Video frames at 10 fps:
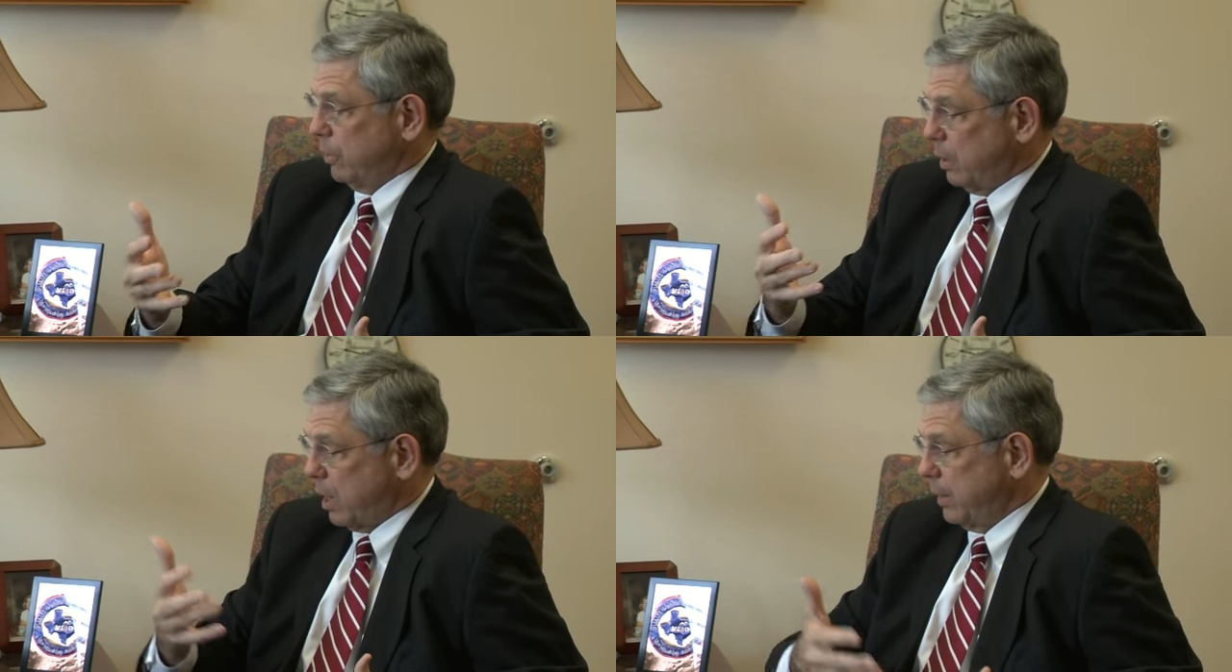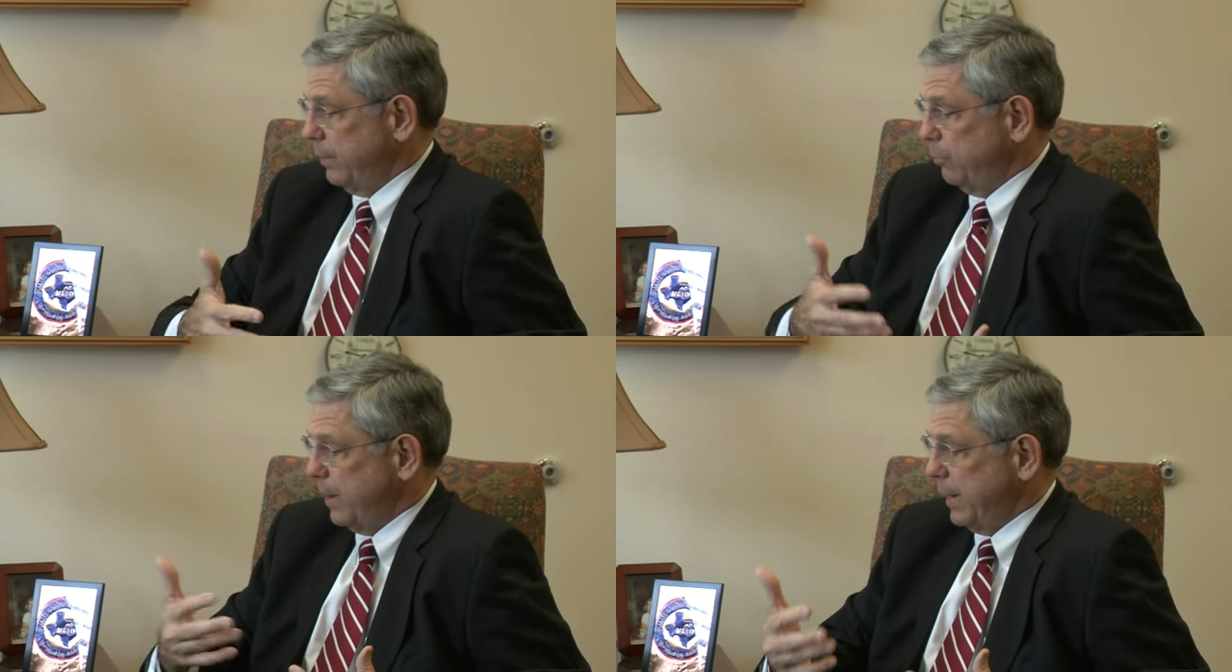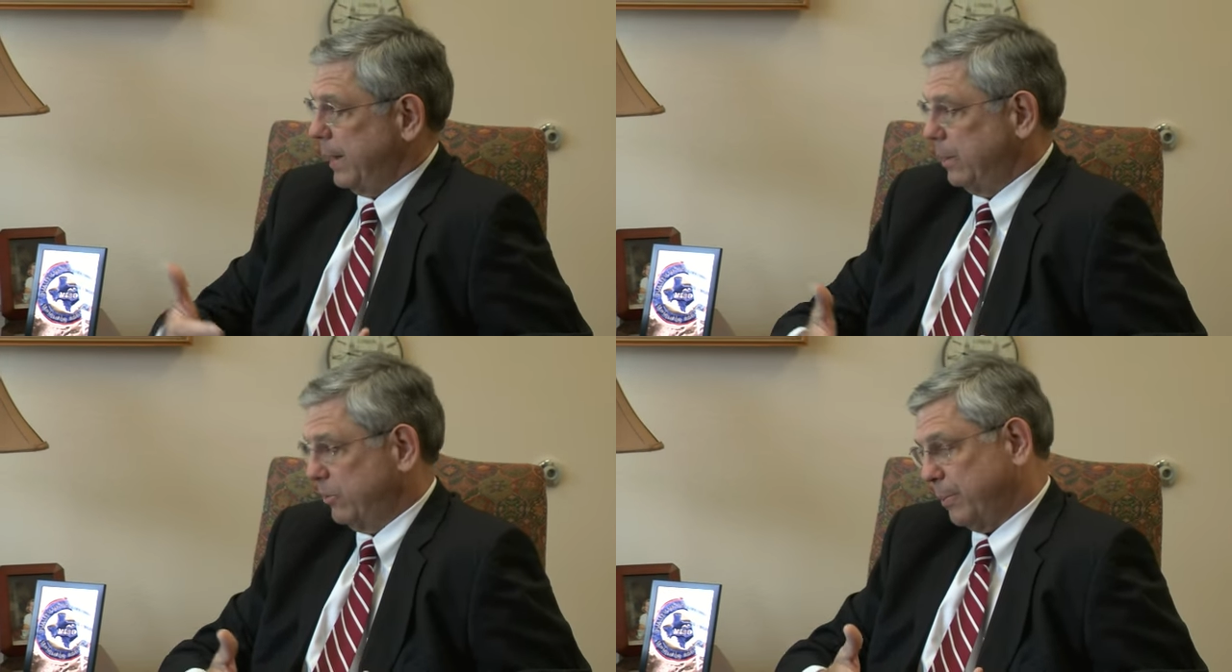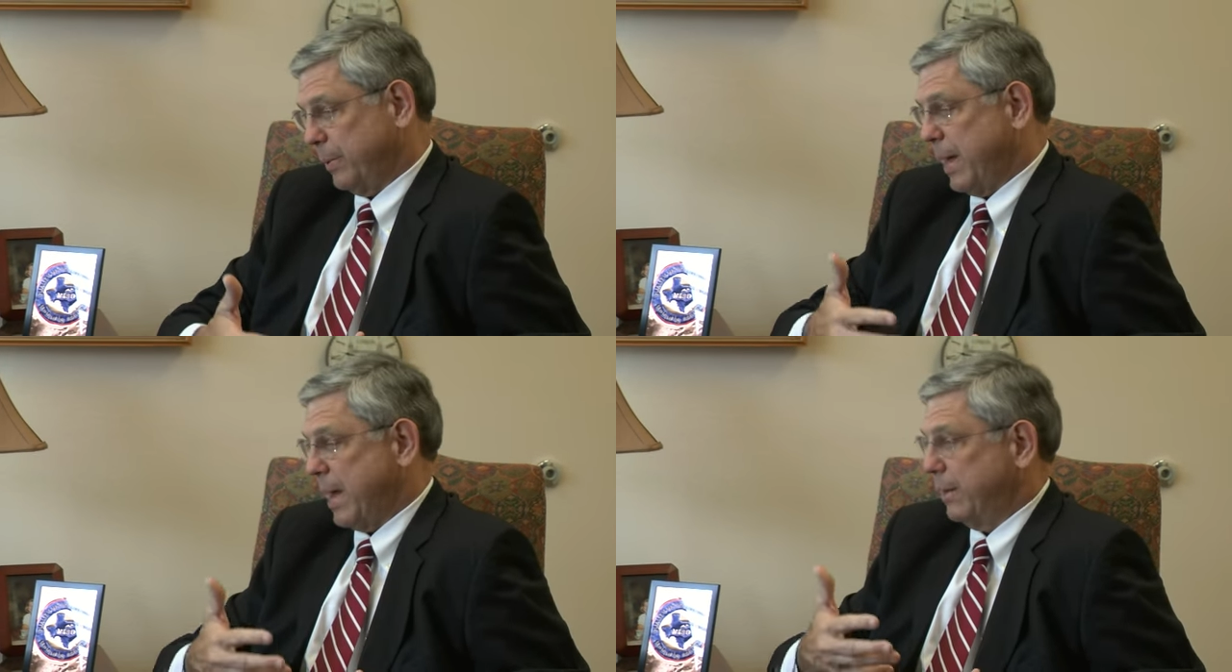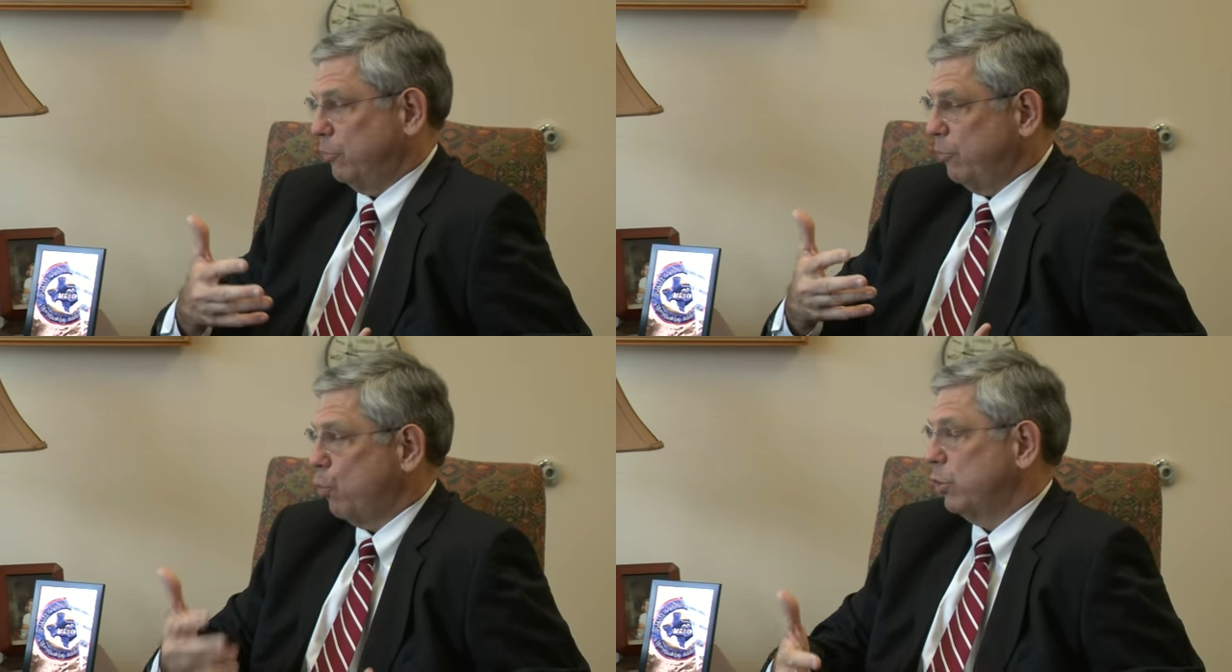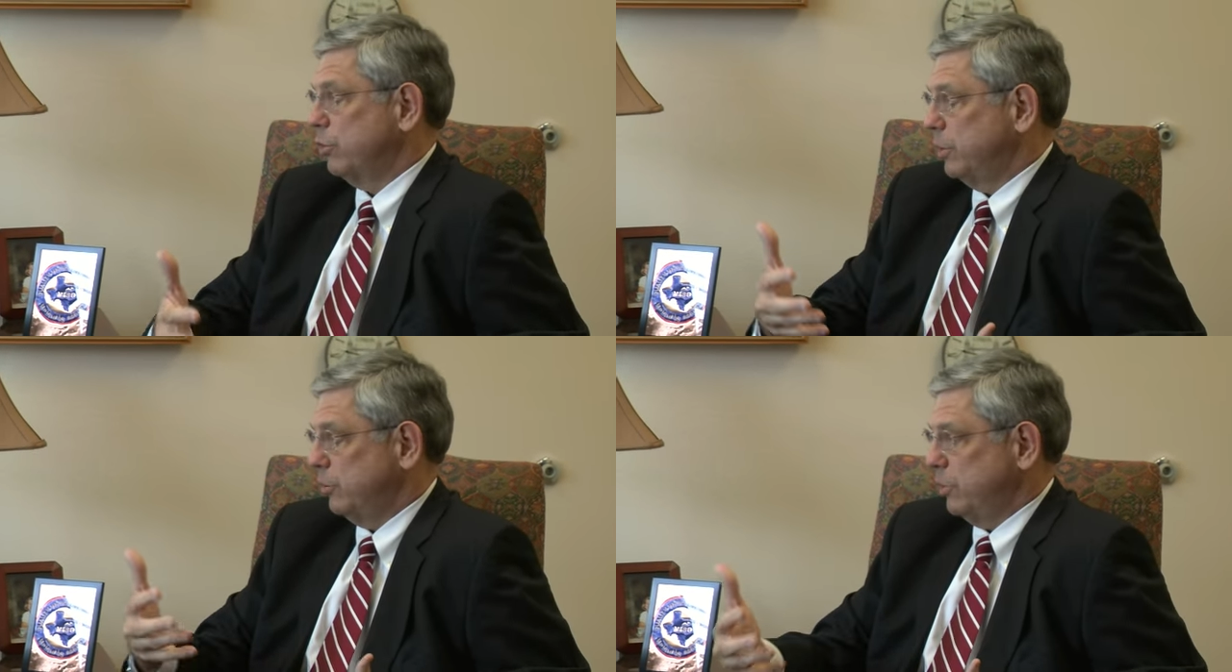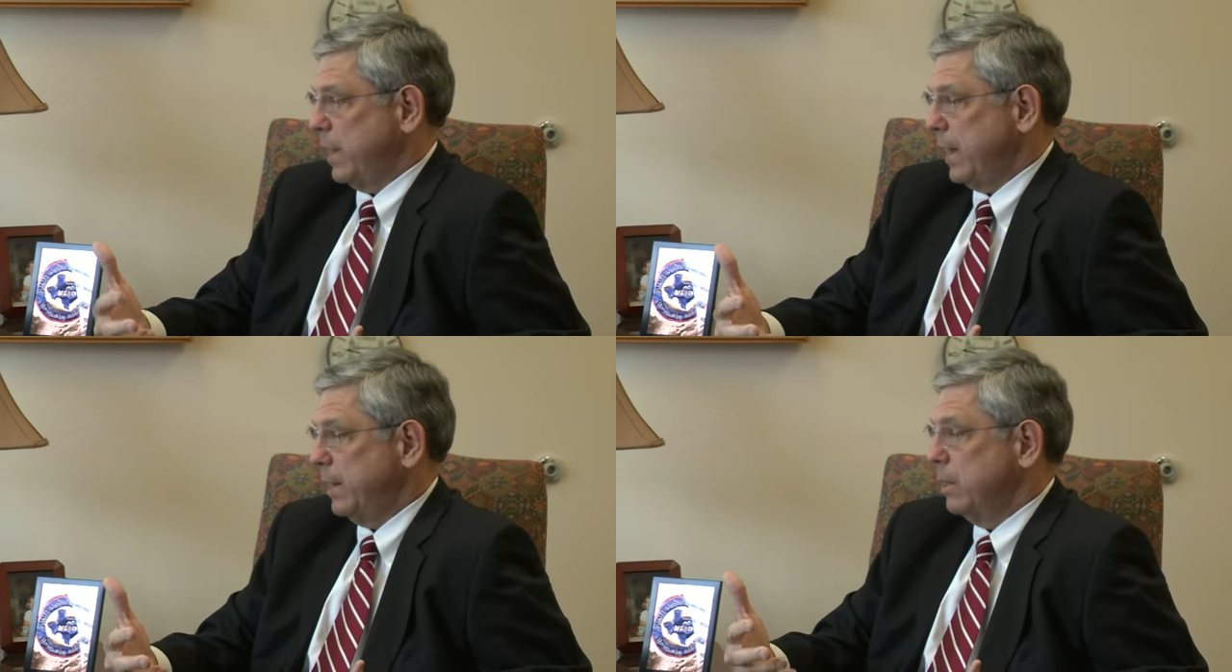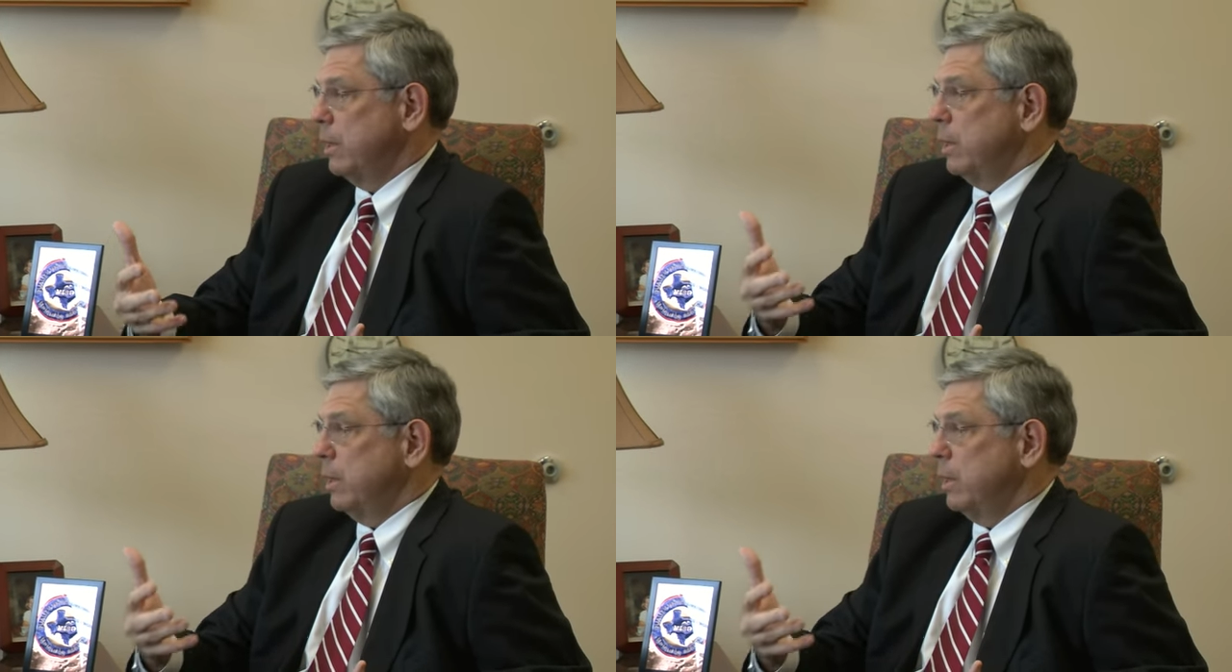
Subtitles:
a lot of these mandates coming down that's forcing the state,